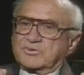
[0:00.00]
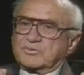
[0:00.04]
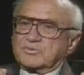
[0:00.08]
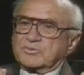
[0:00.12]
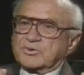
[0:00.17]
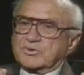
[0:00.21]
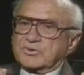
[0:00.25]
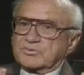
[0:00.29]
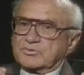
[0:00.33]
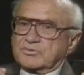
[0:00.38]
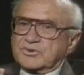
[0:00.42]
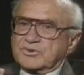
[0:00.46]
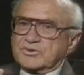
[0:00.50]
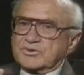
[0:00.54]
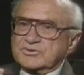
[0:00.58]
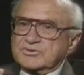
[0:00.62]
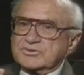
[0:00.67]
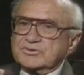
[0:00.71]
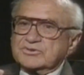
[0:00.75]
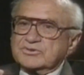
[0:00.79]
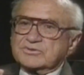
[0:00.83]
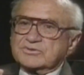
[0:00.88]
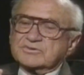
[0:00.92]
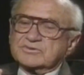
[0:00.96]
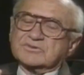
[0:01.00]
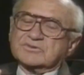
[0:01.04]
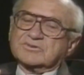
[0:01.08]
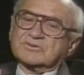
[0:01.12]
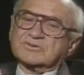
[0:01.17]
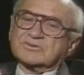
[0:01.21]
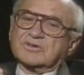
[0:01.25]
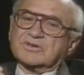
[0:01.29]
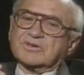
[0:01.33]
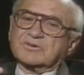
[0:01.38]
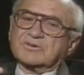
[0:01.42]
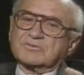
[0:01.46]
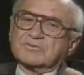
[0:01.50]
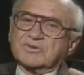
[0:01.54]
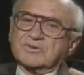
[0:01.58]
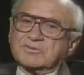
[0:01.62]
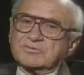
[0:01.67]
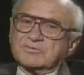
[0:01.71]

World War II. It started really